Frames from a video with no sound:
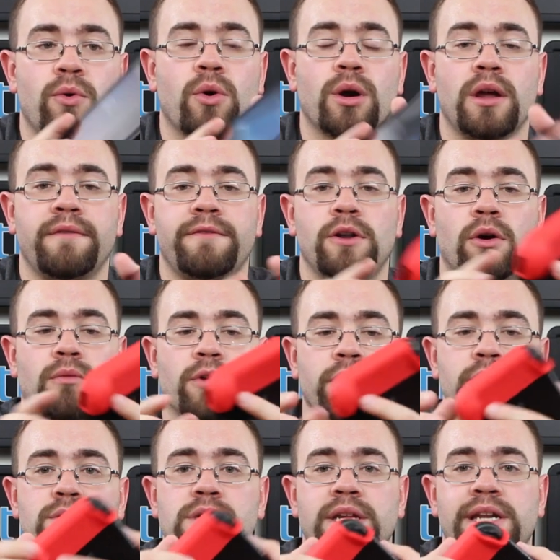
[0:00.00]
Or if you don't
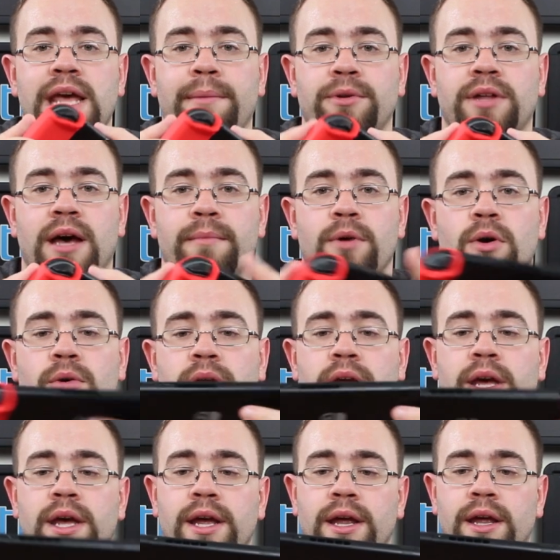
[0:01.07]
really use it in tabletop mode,
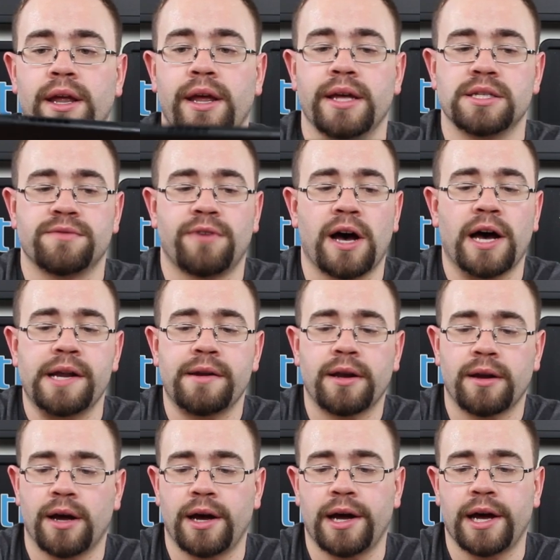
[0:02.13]
it's fine.
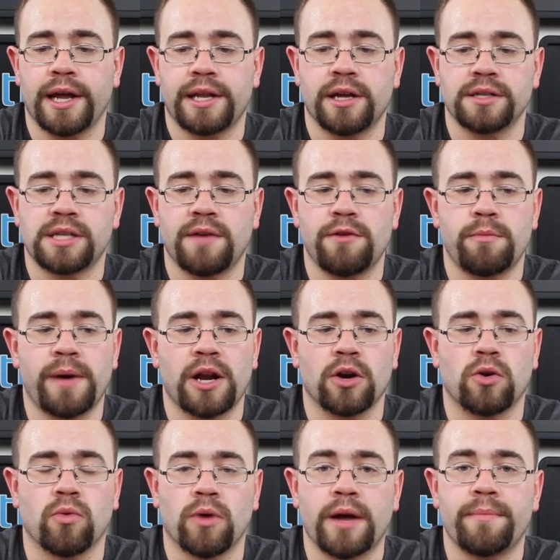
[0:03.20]
It does give you
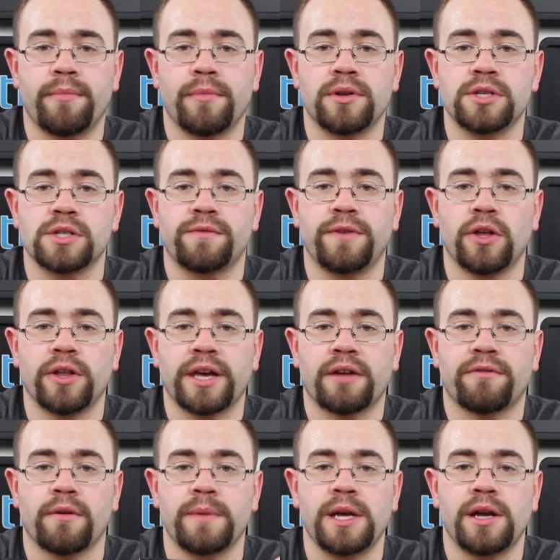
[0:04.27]
better grip, just feeling
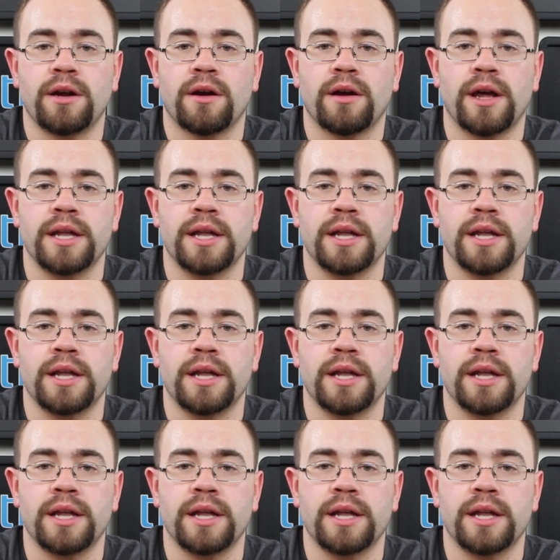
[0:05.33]
it from here.